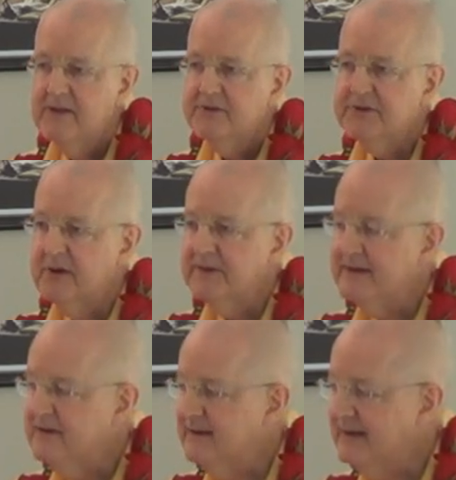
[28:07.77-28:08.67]
so
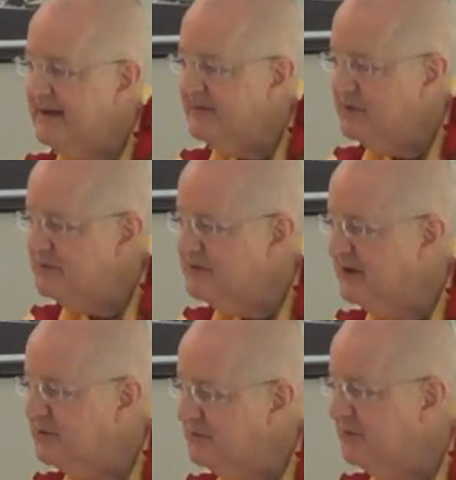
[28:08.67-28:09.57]
that you can get the
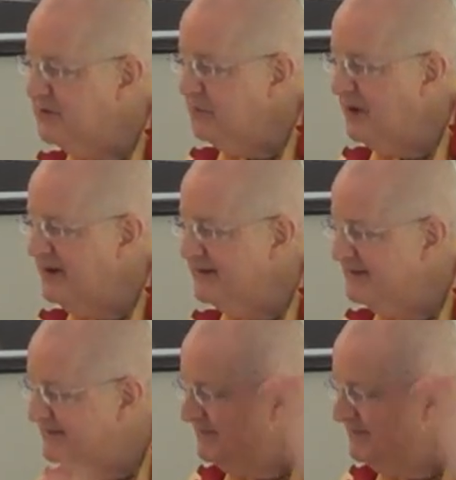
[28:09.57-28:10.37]
result of what you want.